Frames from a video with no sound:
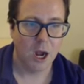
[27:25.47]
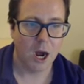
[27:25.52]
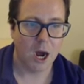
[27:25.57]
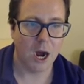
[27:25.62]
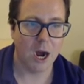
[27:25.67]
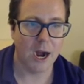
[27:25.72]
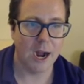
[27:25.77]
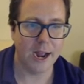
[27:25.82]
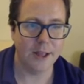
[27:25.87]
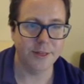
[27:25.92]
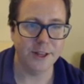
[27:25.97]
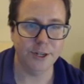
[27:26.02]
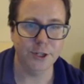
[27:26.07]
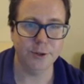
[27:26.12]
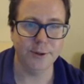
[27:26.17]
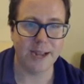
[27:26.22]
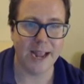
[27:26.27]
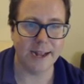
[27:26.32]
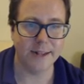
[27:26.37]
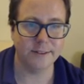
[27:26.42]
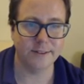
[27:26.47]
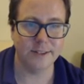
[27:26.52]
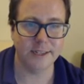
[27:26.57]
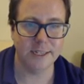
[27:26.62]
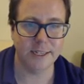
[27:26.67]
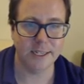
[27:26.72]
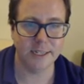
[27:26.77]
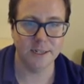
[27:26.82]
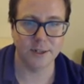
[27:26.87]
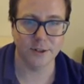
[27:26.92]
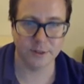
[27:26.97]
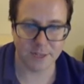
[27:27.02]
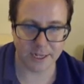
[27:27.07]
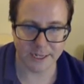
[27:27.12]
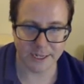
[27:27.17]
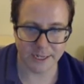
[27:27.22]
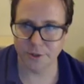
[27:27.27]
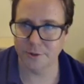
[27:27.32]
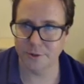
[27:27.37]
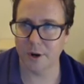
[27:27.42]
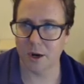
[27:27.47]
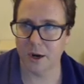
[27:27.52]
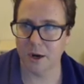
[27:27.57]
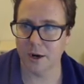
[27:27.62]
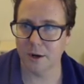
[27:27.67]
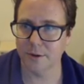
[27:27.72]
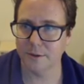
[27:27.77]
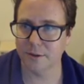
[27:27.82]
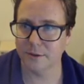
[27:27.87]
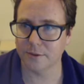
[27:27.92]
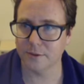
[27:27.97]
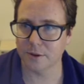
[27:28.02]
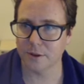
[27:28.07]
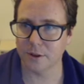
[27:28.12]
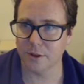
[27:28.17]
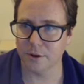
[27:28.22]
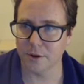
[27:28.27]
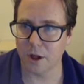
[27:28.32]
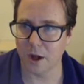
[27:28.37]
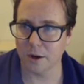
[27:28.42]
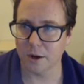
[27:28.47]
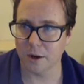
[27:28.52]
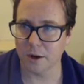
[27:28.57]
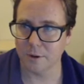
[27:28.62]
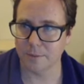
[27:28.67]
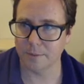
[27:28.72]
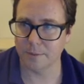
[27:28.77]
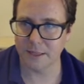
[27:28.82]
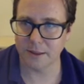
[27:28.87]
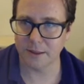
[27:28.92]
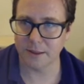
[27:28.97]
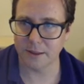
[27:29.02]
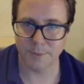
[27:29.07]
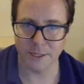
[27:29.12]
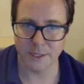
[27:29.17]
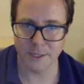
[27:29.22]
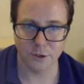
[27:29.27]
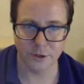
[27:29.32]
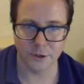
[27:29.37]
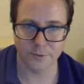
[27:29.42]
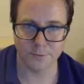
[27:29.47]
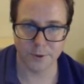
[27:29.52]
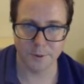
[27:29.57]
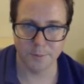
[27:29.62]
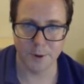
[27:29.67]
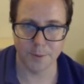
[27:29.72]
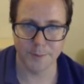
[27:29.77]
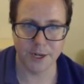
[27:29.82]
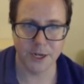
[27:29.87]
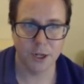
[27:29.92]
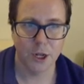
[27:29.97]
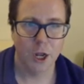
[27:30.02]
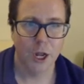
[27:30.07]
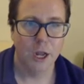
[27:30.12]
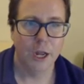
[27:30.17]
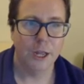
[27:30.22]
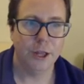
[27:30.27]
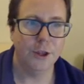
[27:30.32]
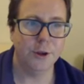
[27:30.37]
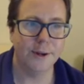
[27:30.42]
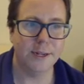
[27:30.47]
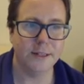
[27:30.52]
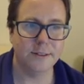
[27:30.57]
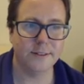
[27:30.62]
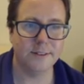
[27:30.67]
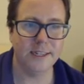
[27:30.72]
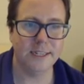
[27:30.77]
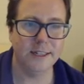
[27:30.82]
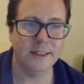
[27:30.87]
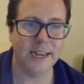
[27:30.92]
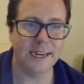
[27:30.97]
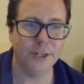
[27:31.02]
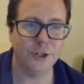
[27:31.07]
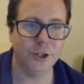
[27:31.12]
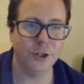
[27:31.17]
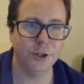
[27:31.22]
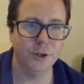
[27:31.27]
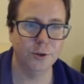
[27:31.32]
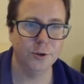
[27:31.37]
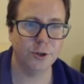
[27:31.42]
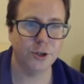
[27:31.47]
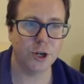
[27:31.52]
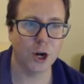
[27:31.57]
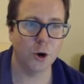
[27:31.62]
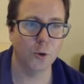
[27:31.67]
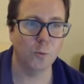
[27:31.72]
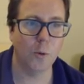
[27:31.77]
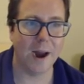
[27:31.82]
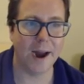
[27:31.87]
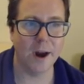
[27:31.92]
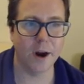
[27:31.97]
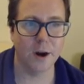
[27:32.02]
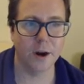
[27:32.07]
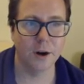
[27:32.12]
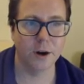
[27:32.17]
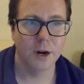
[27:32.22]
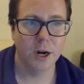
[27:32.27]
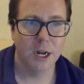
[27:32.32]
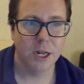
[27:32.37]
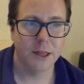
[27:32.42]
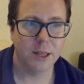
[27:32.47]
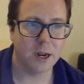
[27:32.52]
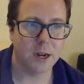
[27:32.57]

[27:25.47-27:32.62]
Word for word: Uh, and then you can see here they do, oh, this is a little awkward. I'll make this bigger just for a moment. You can see they do show where the